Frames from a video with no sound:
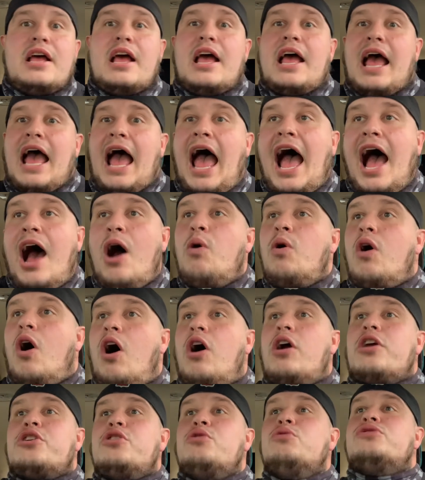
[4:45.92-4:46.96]
How
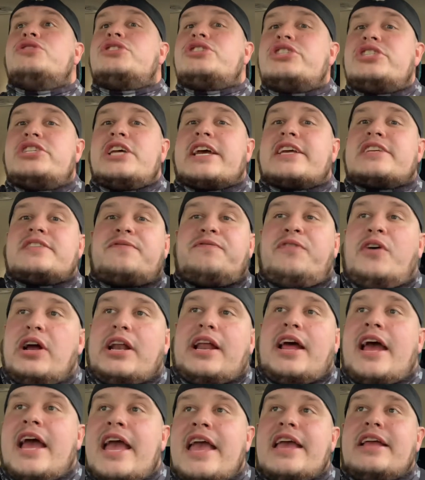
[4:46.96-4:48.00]
are you 6'8"
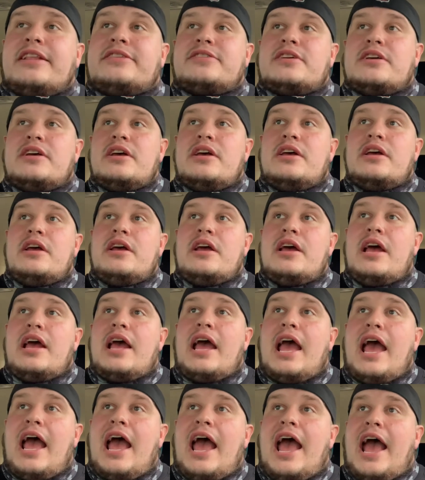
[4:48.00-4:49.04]

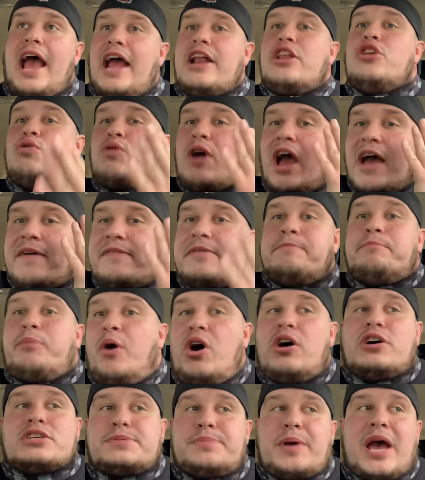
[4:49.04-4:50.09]
and you having
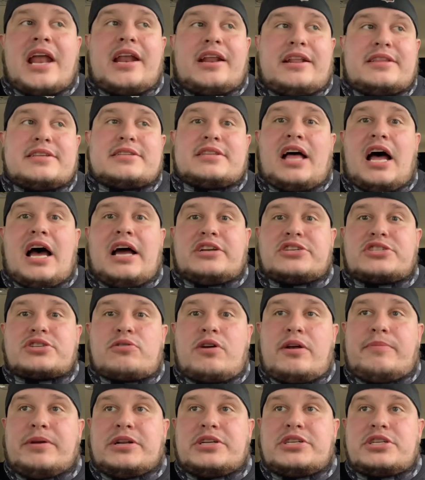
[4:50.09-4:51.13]
balls batted at the line of
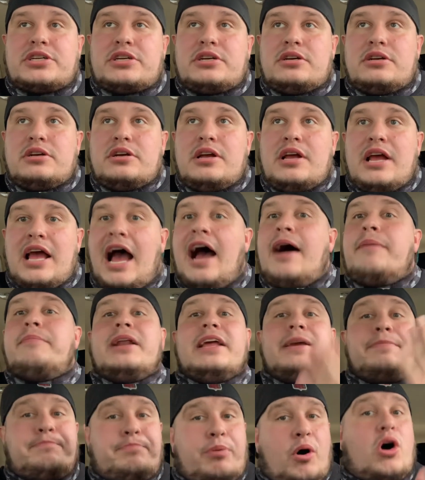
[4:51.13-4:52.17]
scrimmage? How
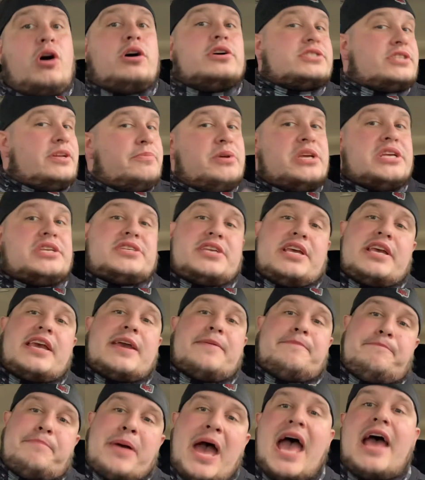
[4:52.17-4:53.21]
many balls did we see
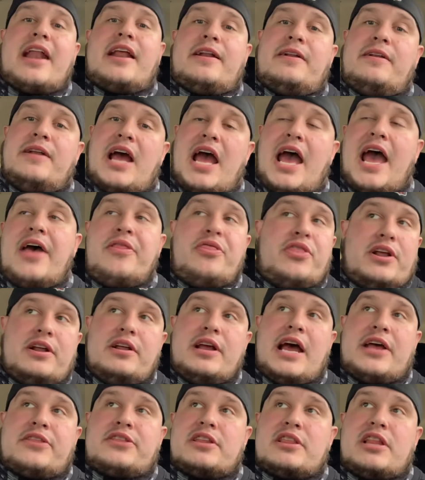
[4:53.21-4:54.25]
get batted at
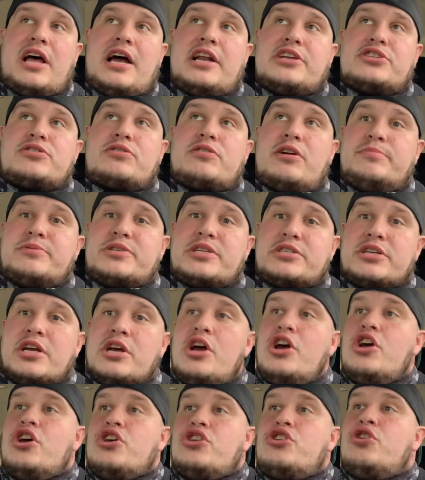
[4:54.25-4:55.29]
the line of scrimmages?
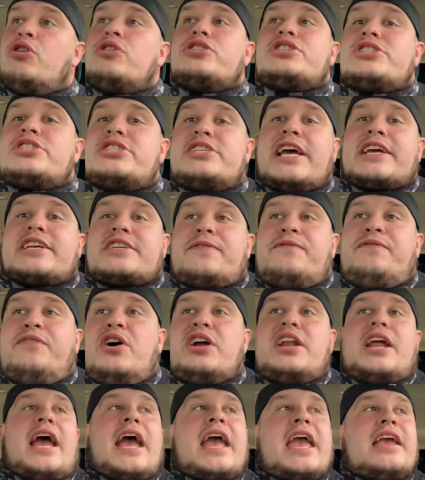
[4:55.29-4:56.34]
You're
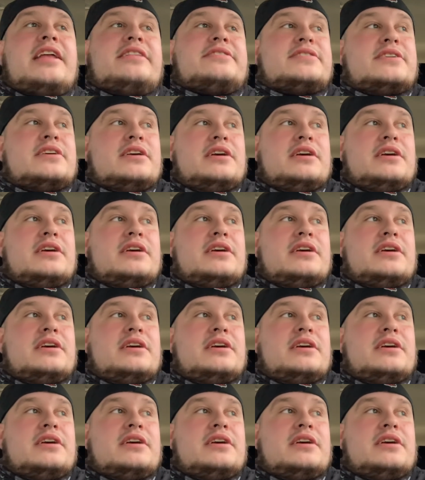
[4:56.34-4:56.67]
6'8".